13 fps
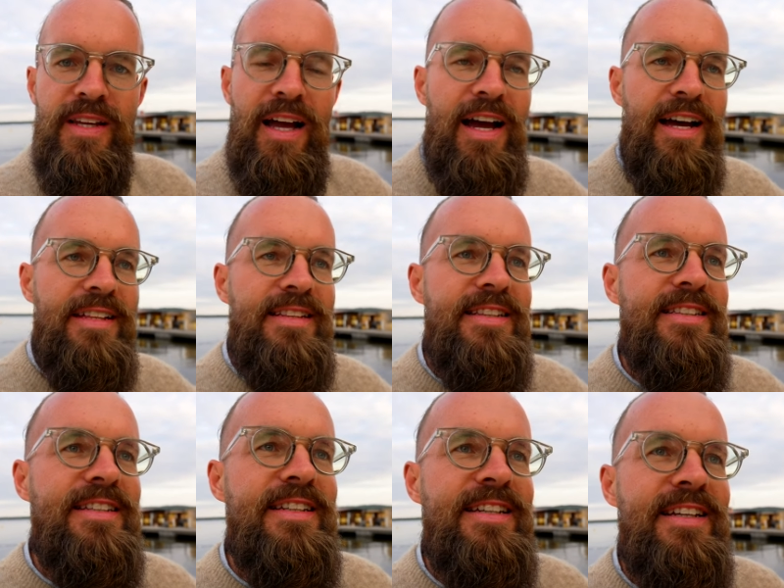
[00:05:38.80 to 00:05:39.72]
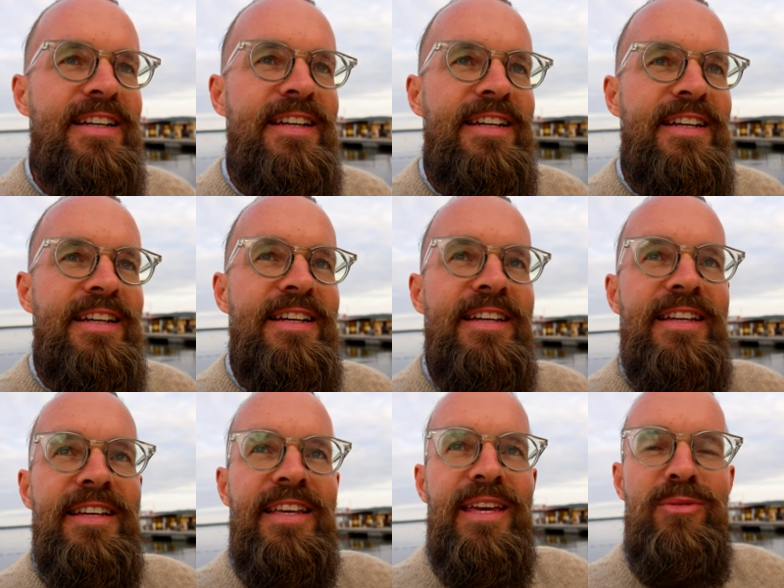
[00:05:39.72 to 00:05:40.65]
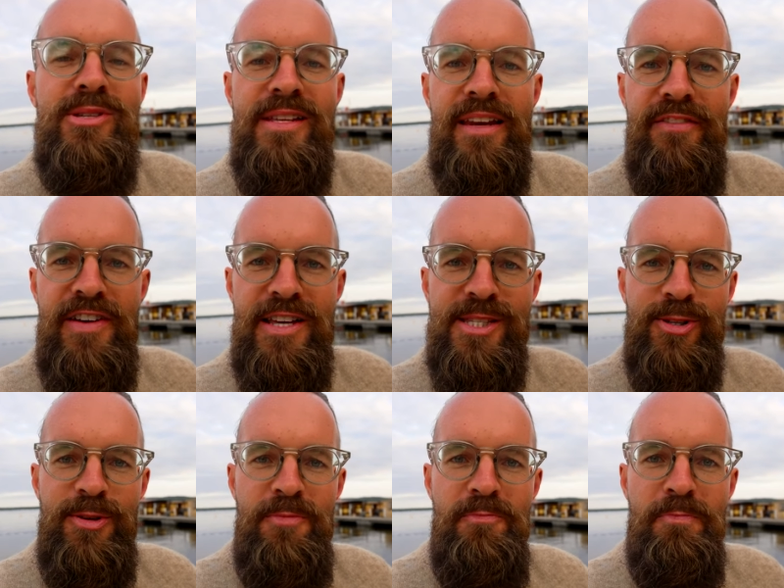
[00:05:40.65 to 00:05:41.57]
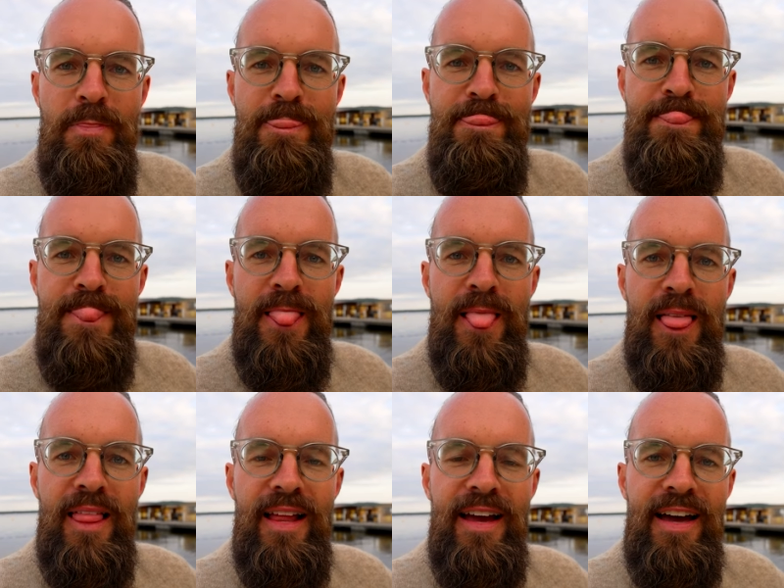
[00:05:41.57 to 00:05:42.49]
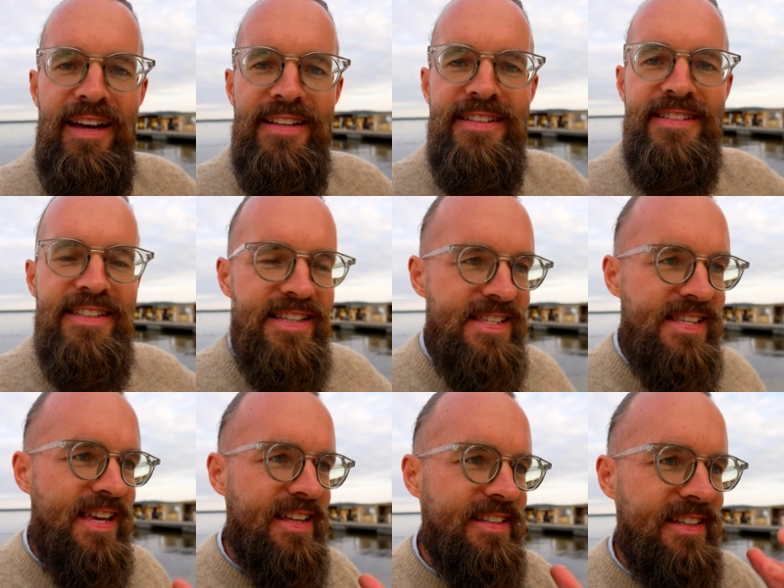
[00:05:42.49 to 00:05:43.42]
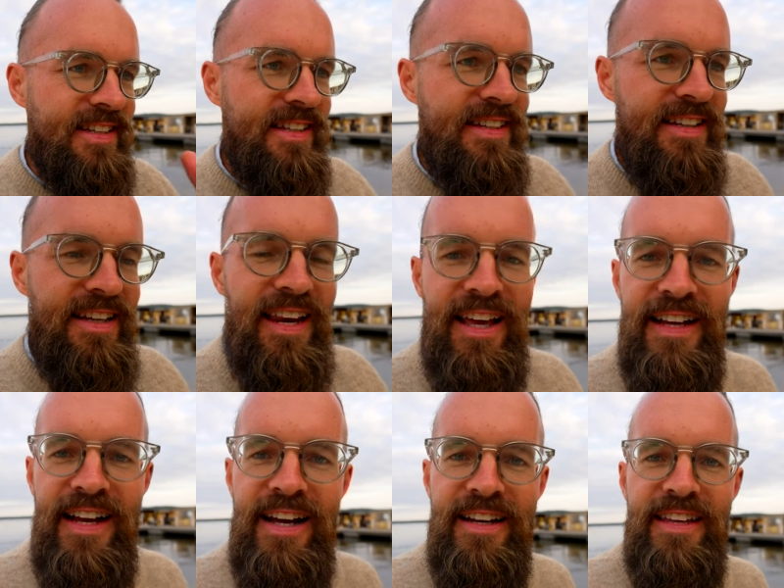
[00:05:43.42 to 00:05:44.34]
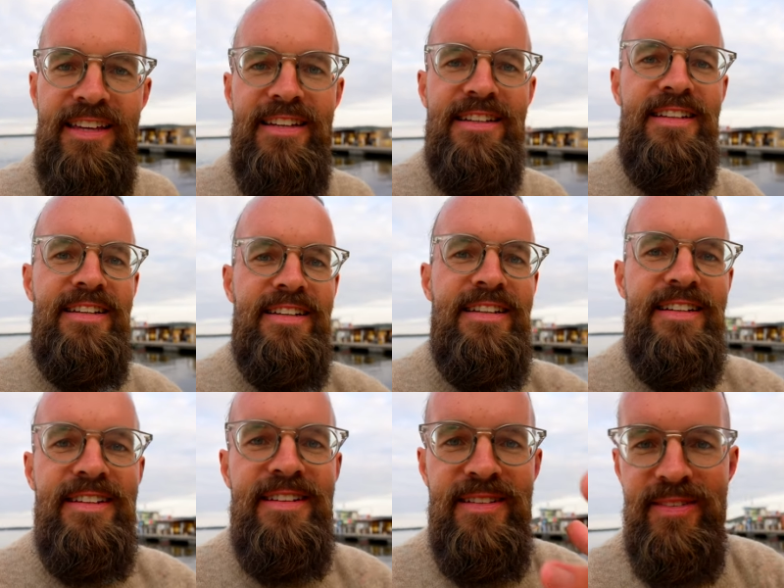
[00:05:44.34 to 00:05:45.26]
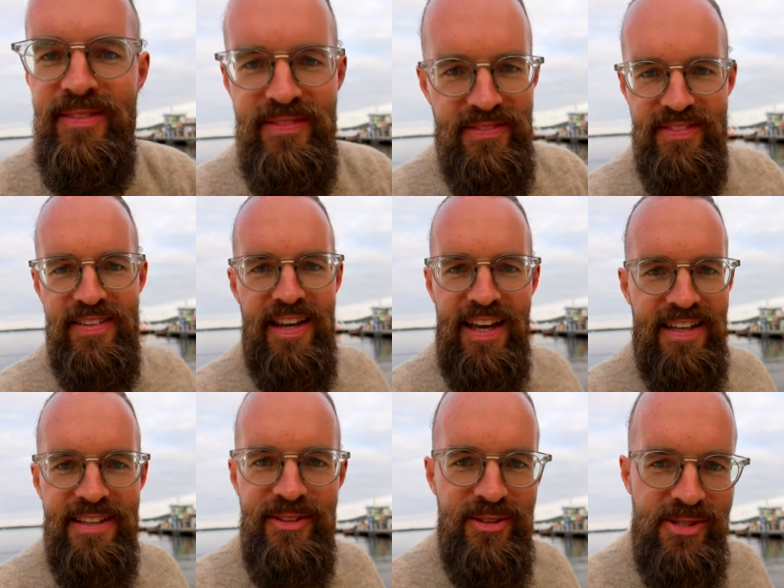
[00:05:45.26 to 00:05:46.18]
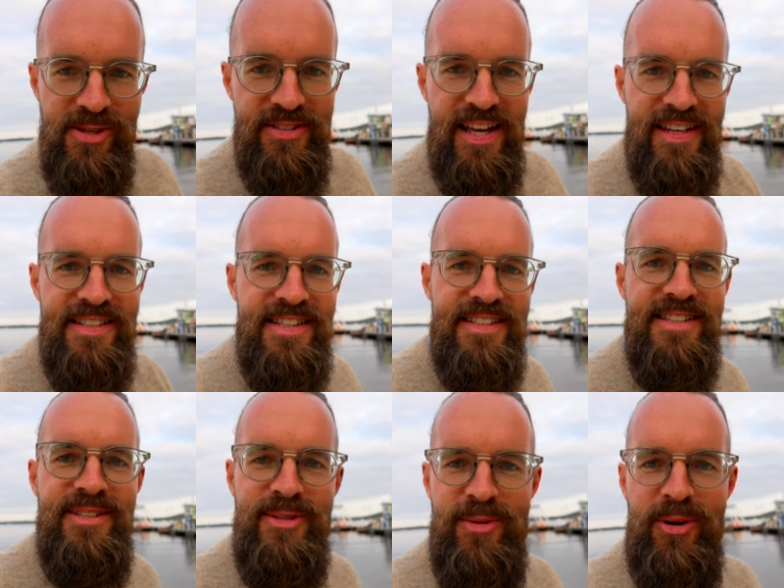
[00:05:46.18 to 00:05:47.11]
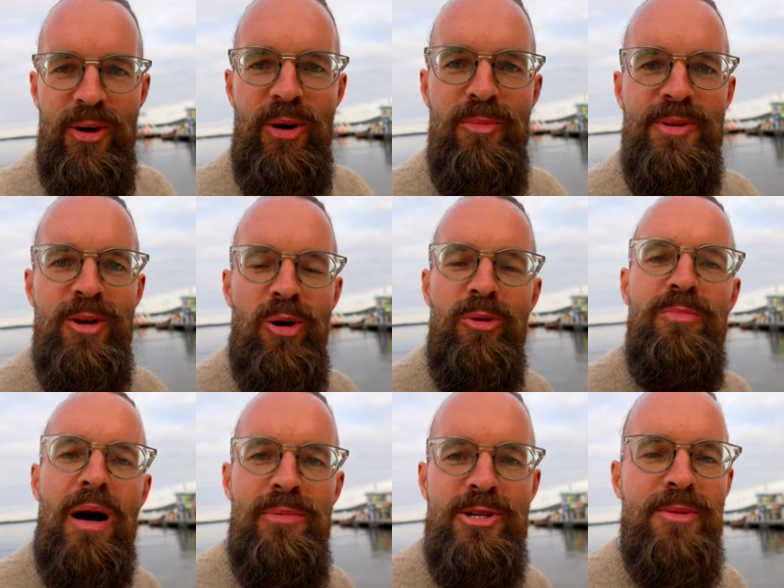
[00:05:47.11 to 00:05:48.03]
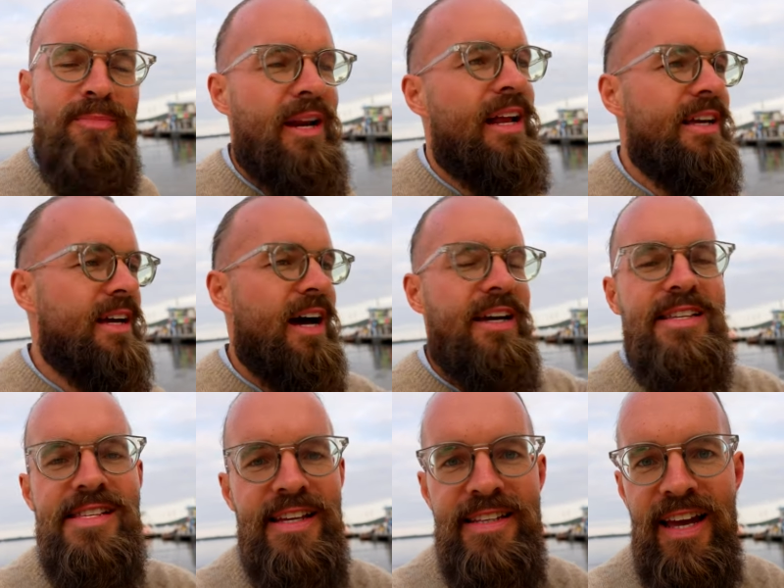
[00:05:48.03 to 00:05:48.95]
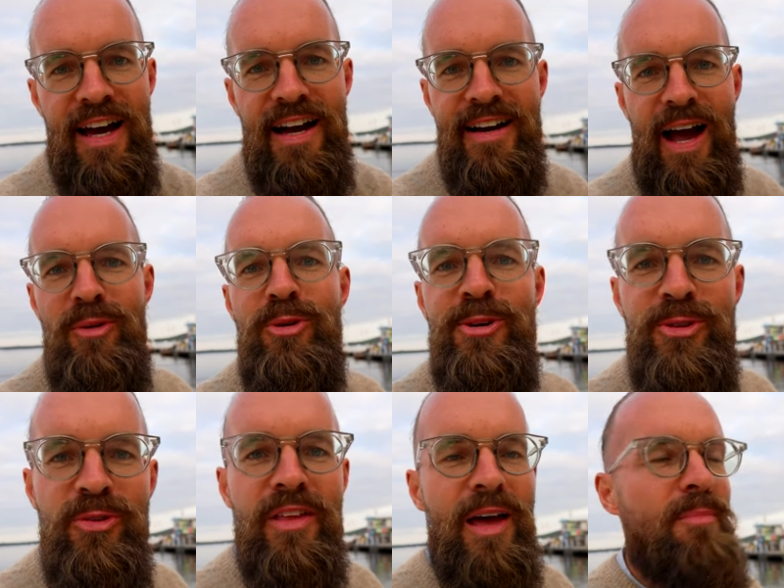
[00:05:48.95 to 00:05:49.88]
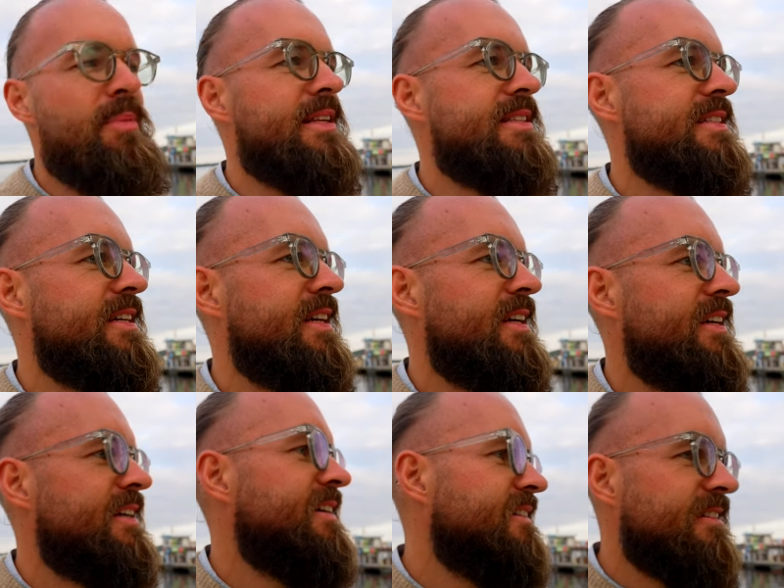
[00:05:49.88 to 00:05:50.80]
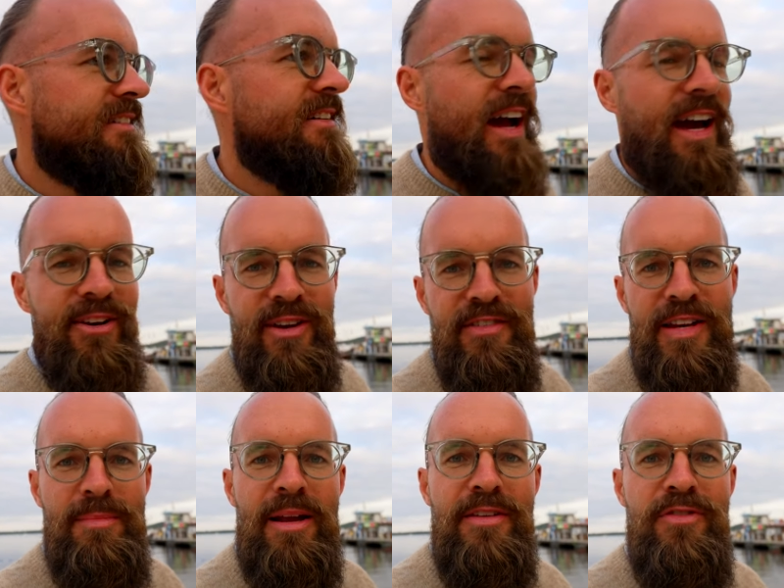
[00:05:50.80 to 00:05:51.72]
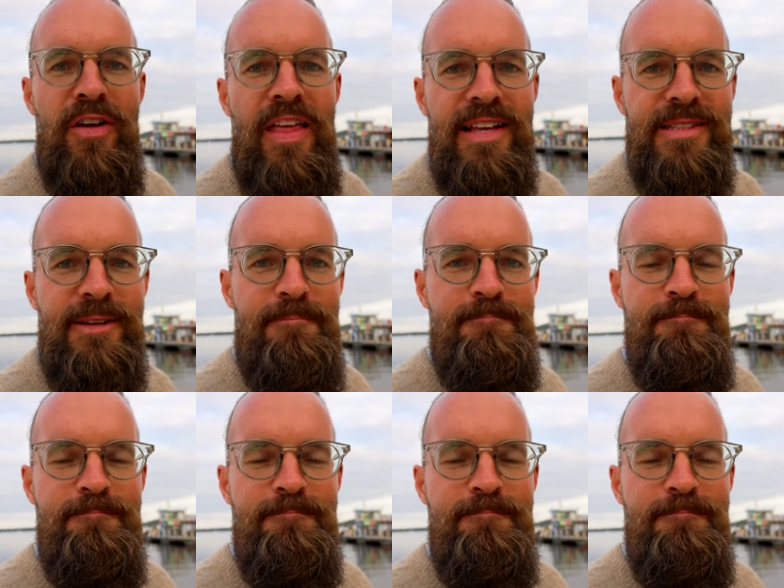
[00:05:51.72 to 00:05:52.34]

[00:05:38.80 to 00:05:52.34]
and he was an investor, and he said, like, Ari, like, you're so talented, you want to open your own barbershop? And Ari said, yeah, I want to do that, but I don't have any money for that.